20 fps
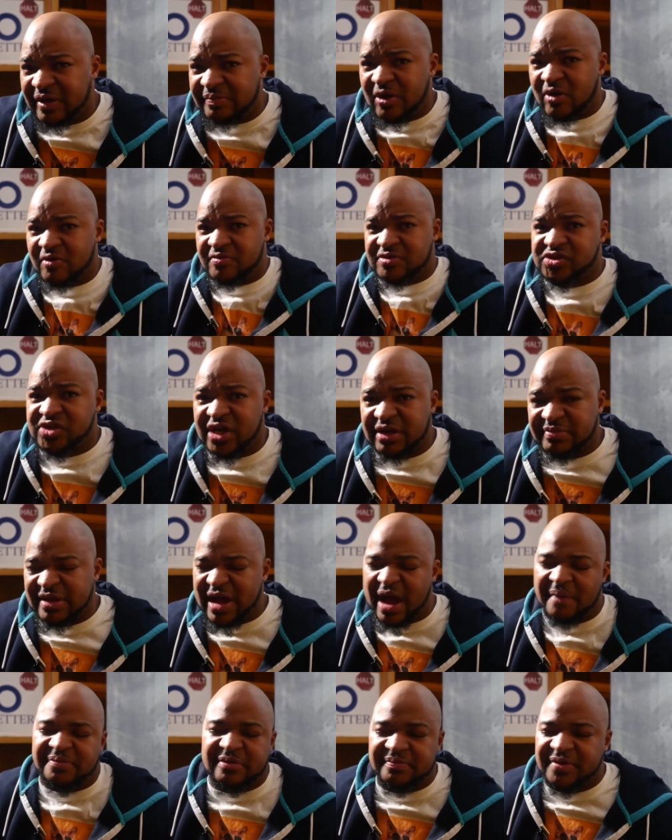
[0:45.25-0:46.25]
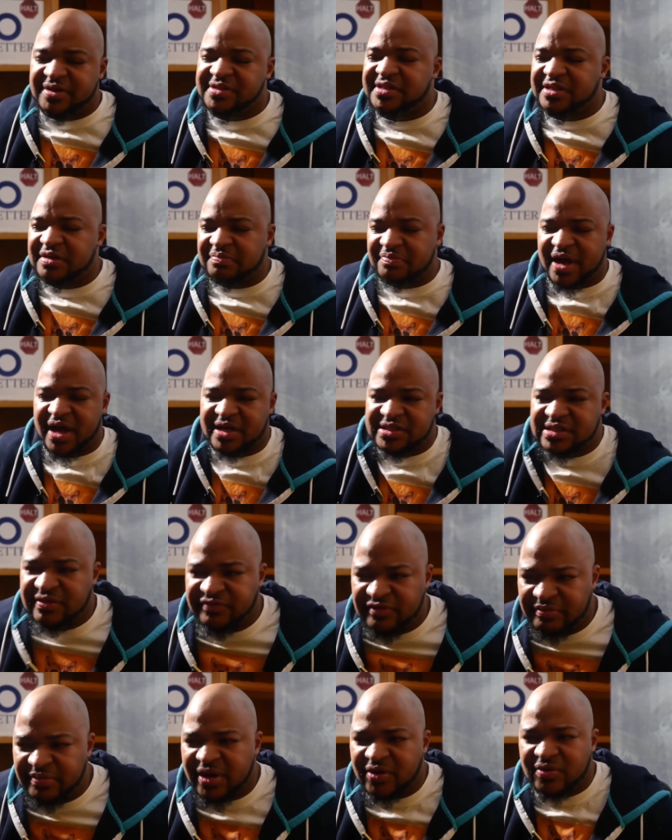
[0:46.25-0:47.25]
I'm always trying to be optimistic and
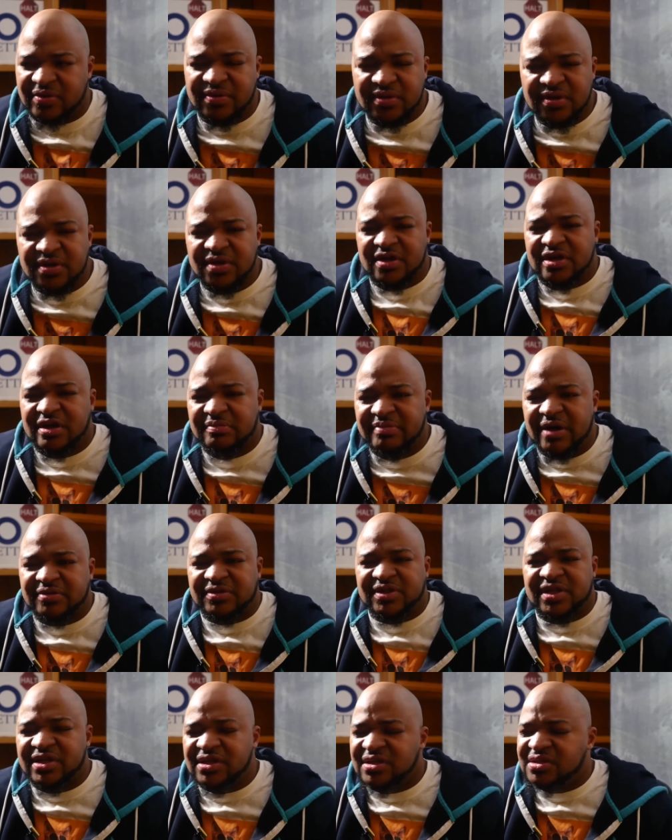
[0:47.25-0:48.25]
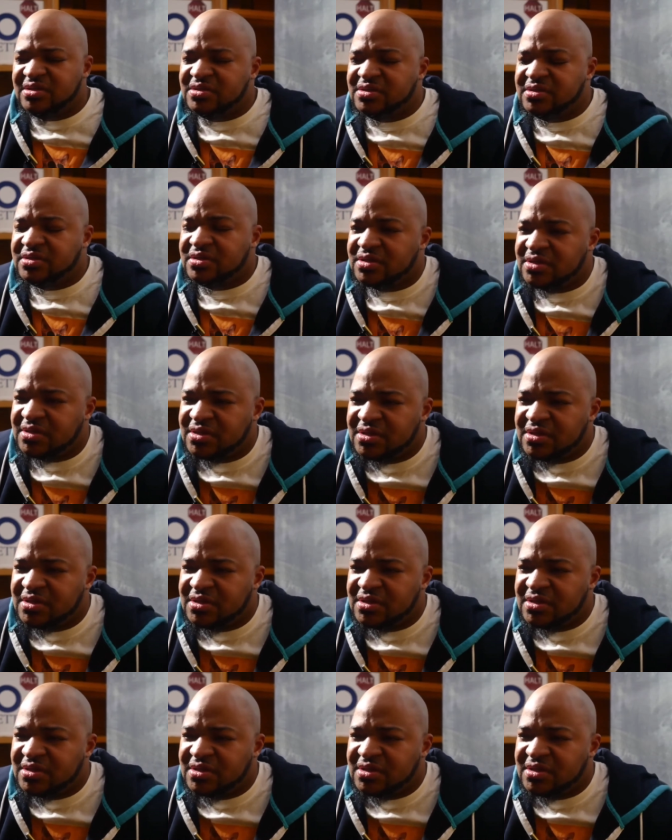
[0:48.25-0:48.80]
positive about things.